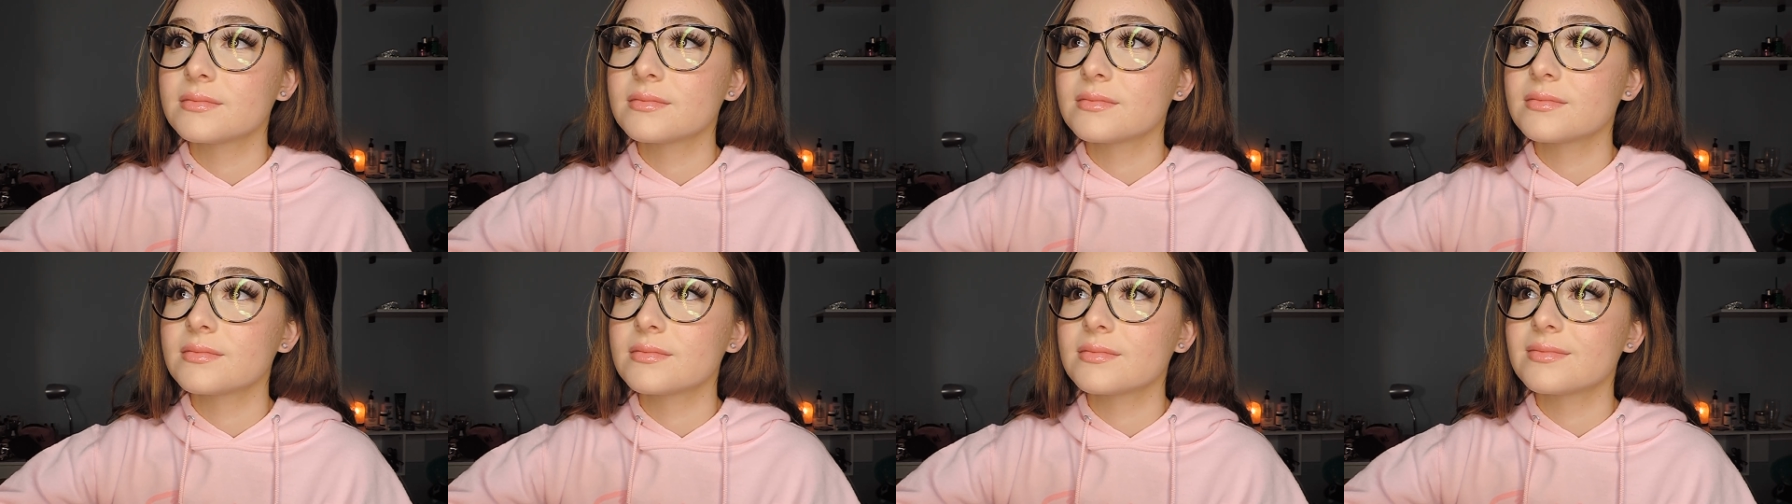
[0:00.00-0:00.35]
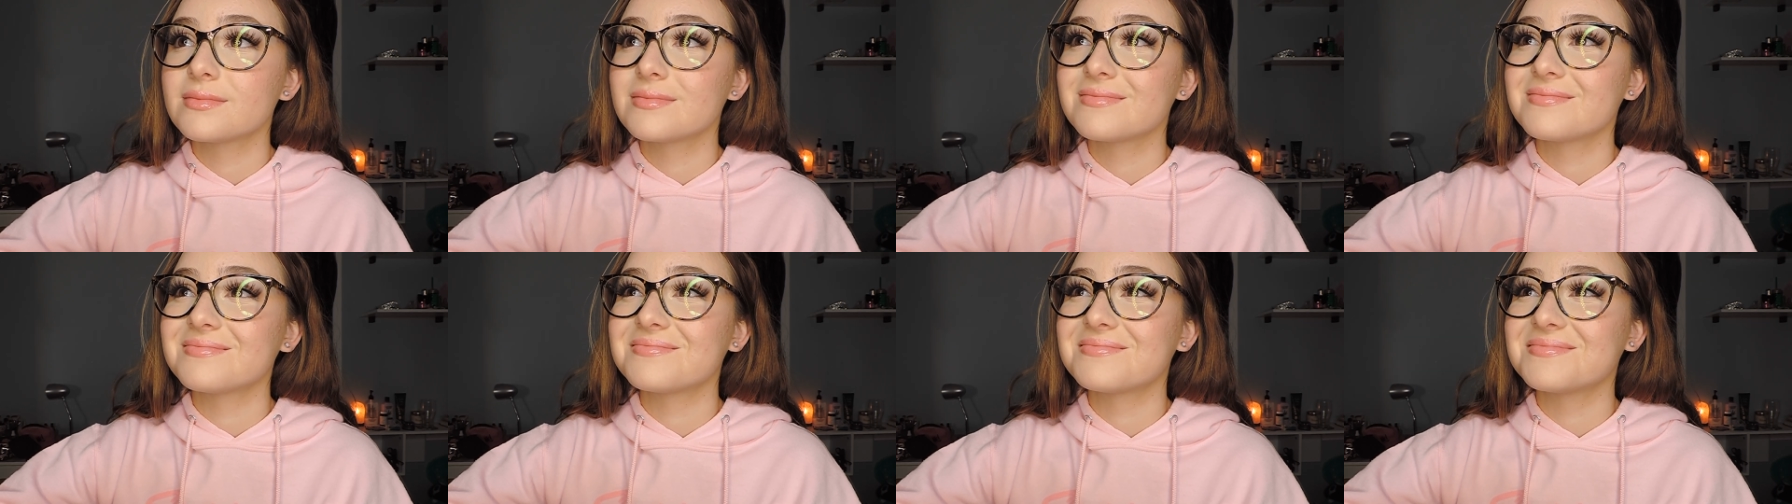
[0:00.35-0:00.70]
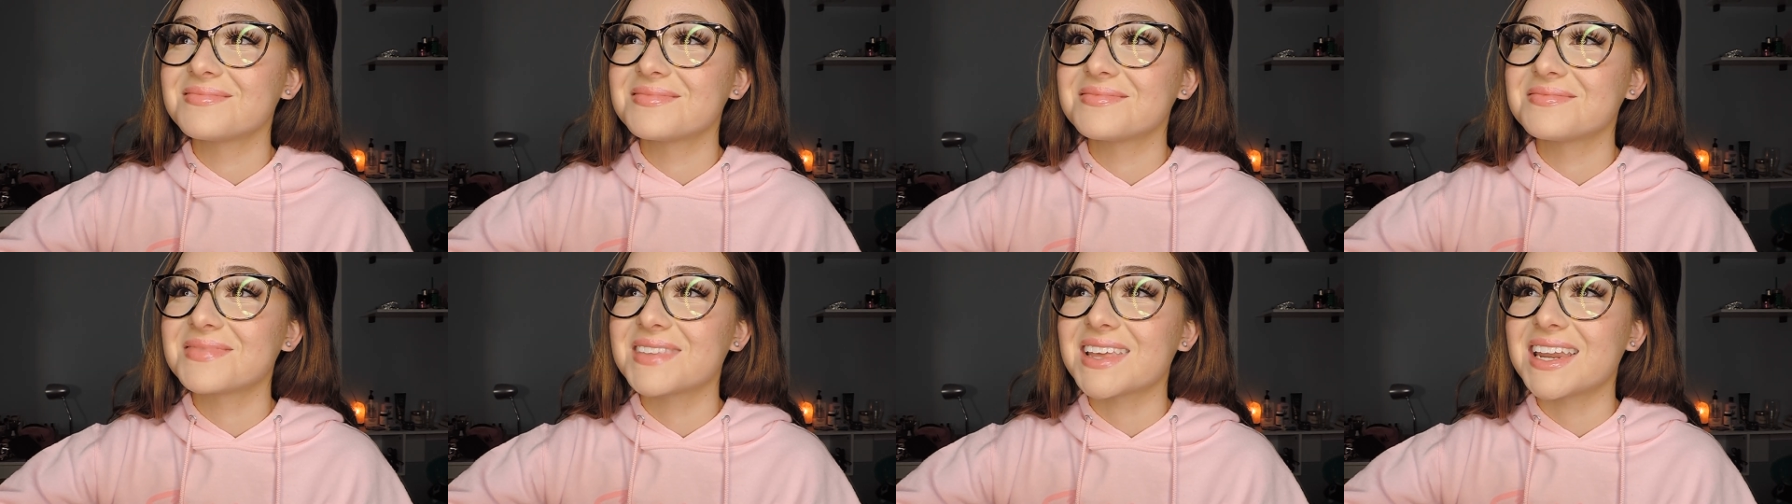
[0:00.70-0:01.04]
Good night, little
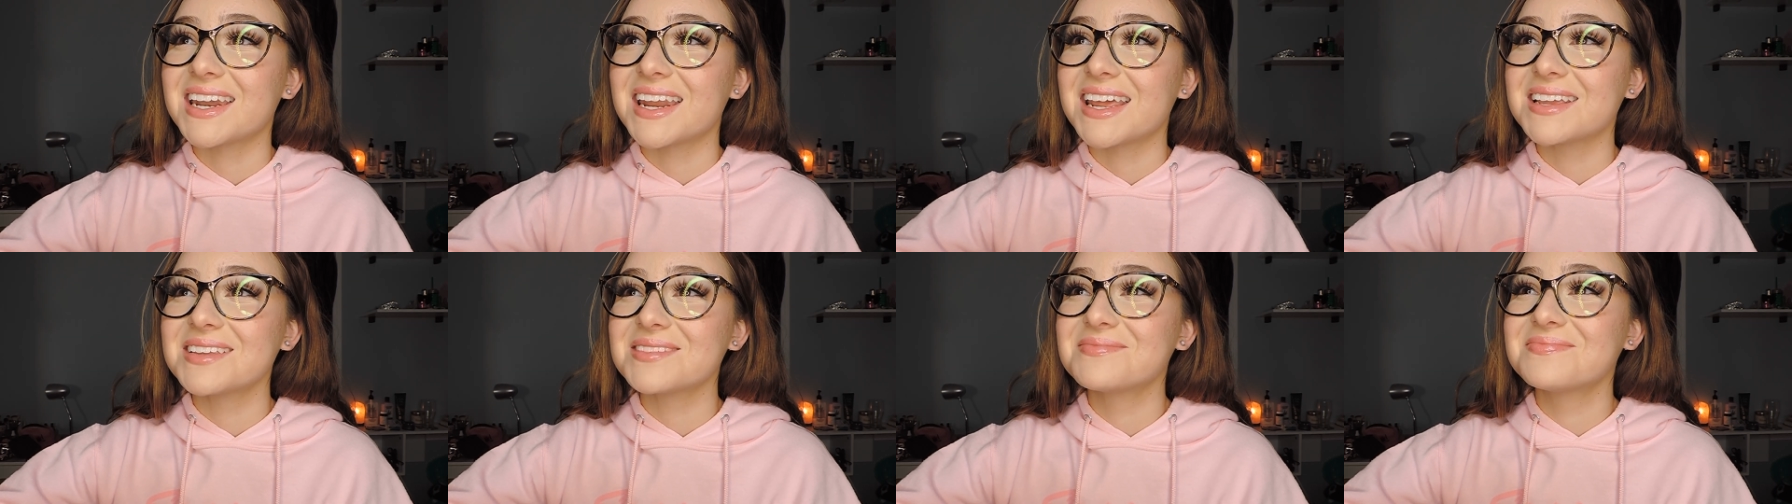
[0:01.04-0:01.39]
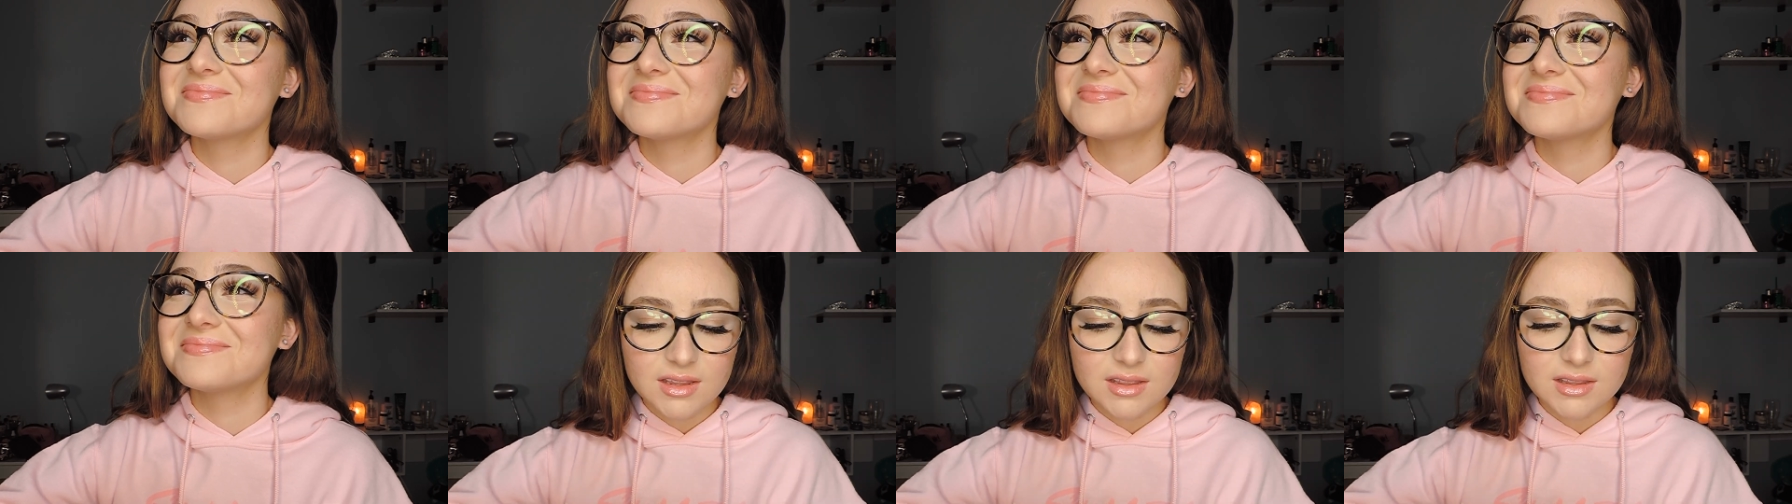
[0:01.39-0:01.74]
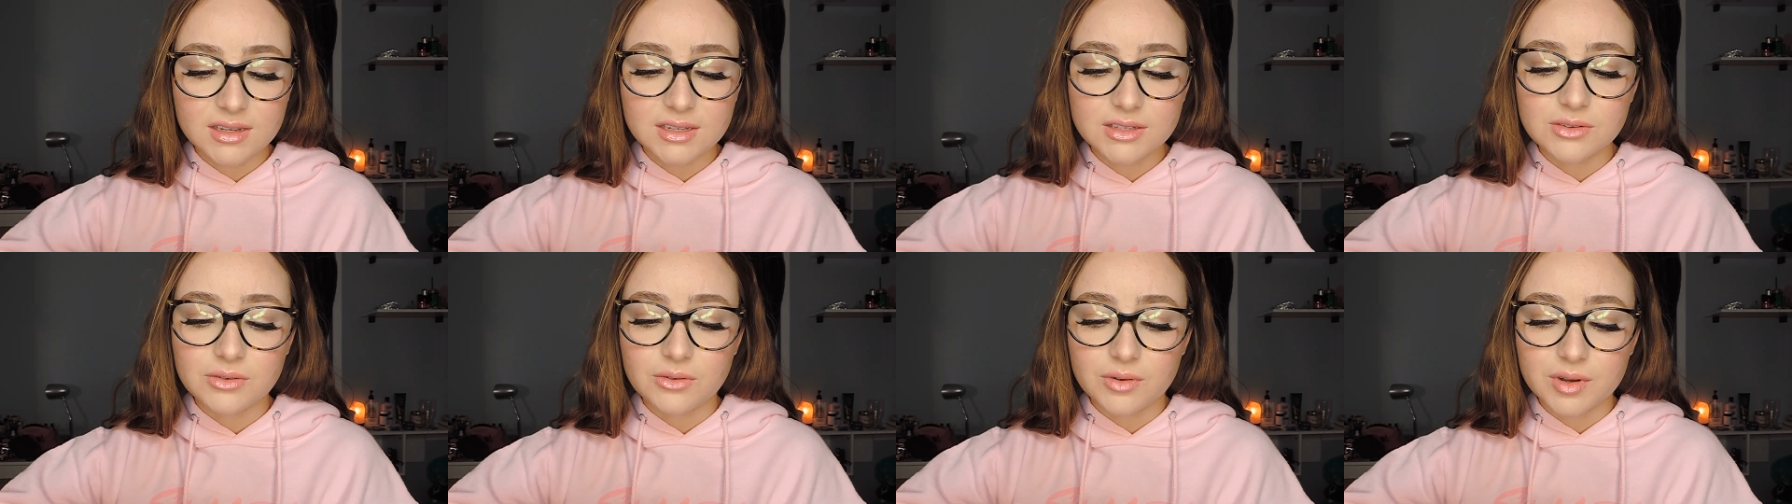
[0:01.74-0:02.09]
girl. Good night.
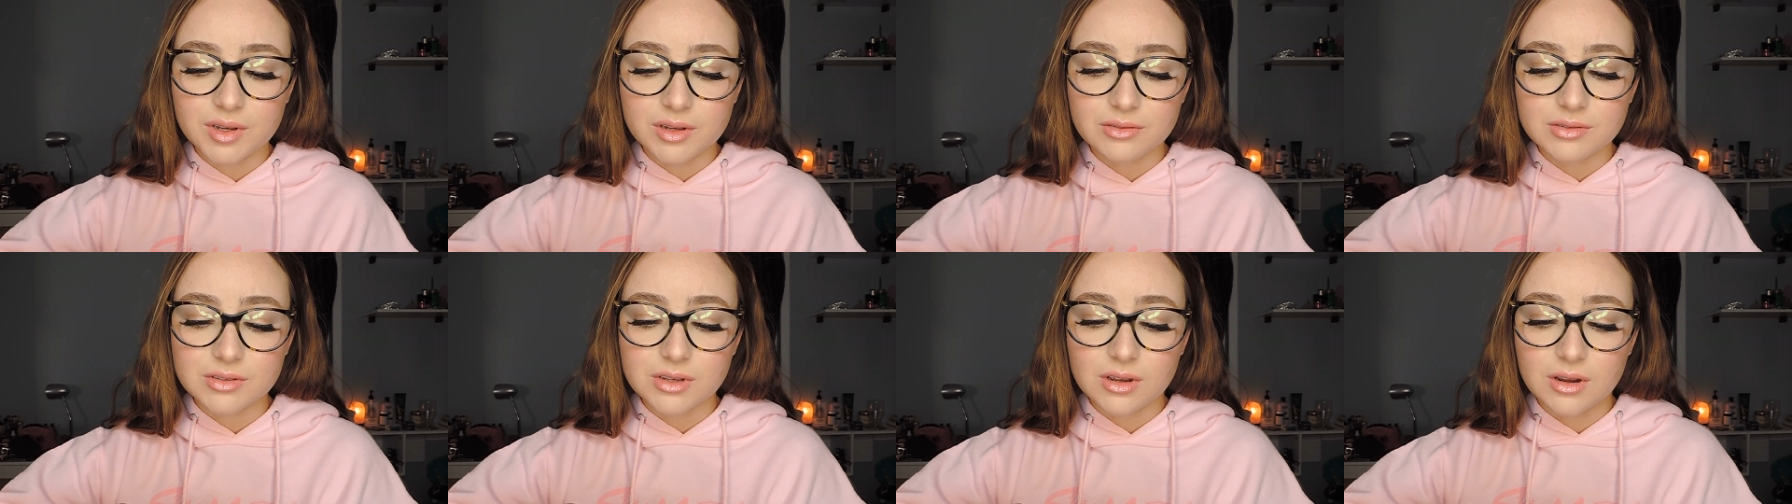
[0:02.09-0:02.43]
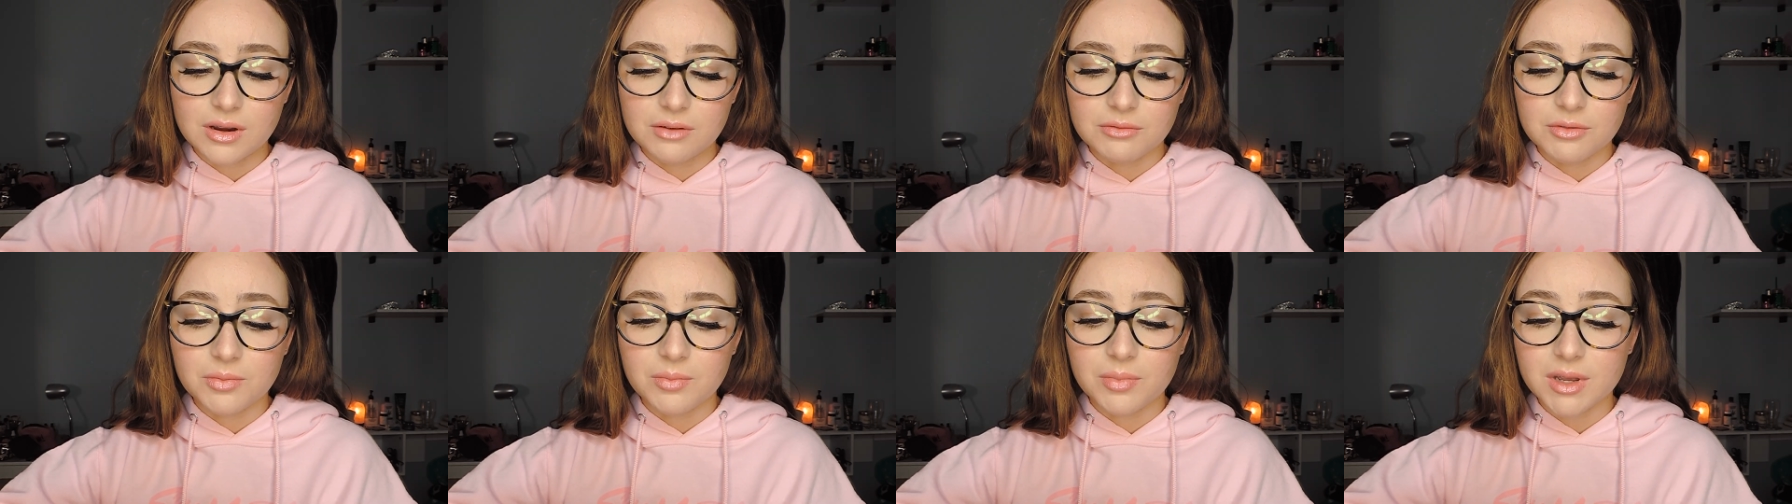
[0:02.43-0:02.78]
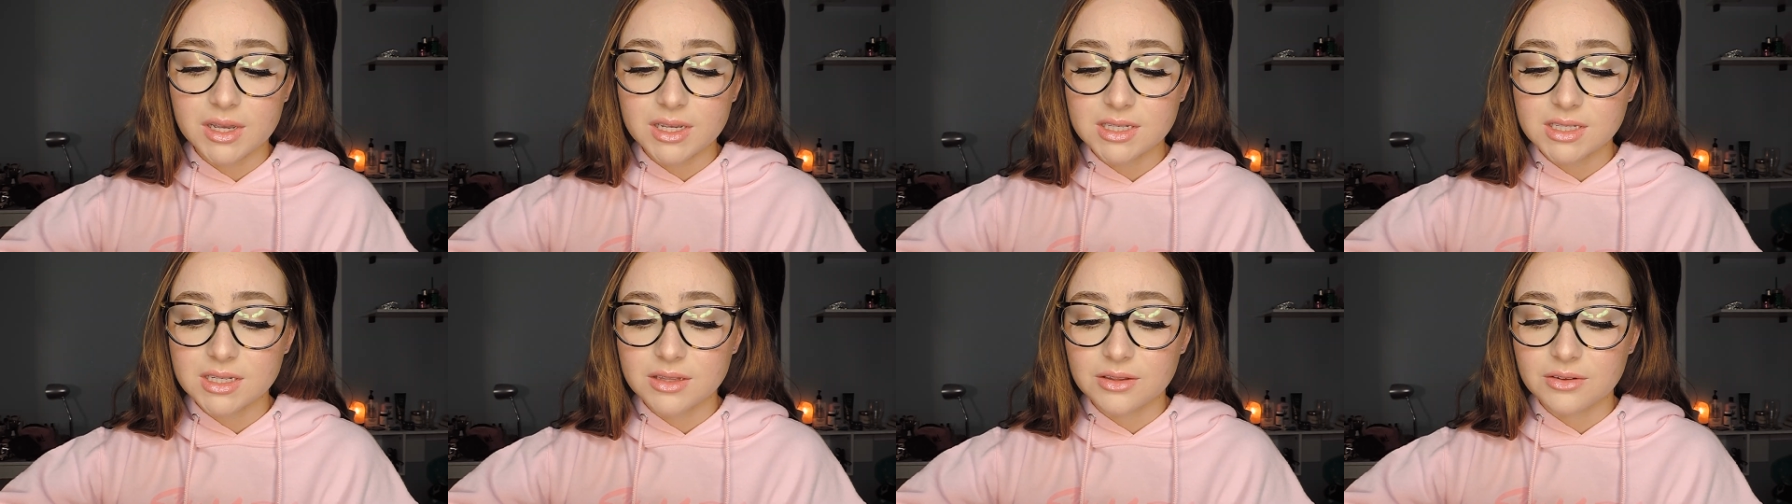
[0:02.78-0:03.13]
These oils are
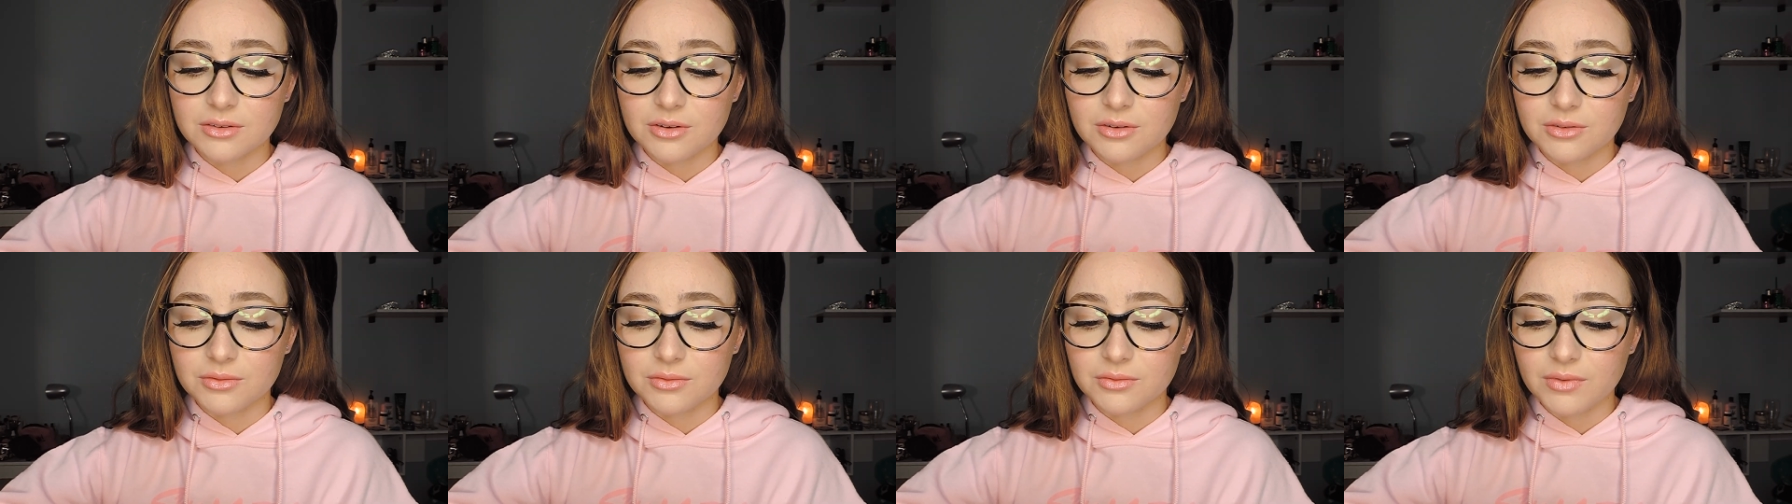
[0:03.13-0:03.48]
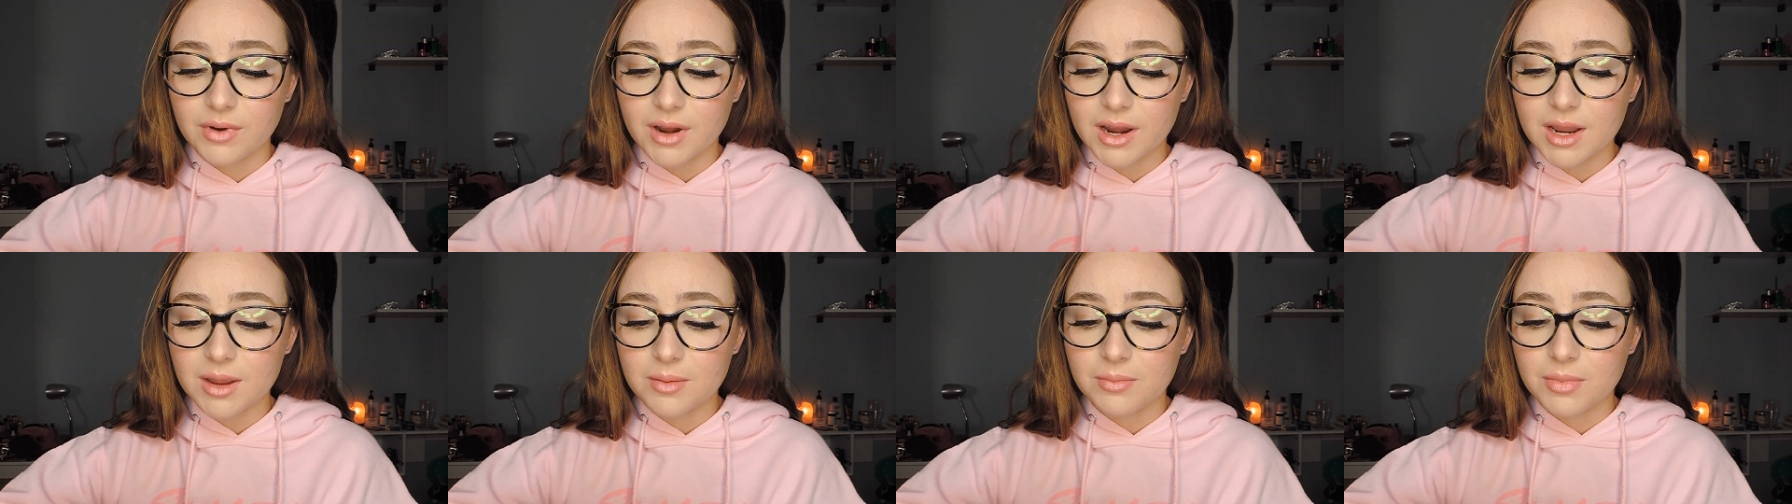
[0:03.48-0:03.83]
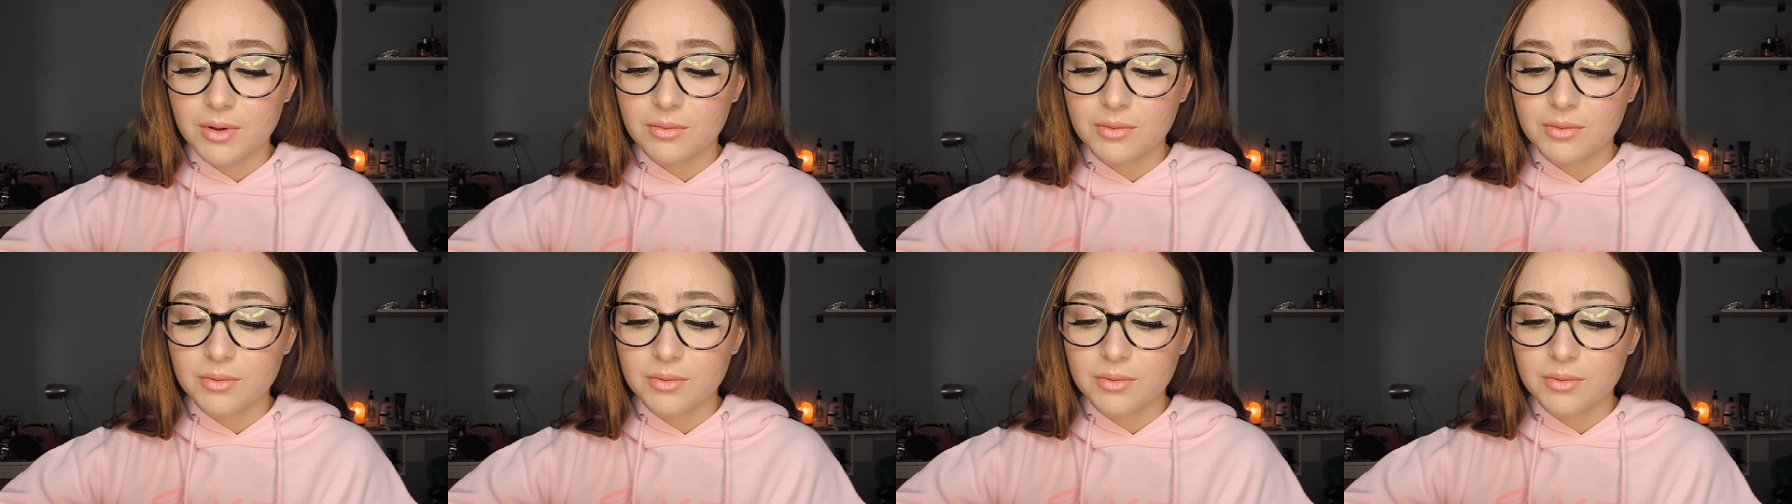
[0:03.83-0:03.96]
robust in their own right,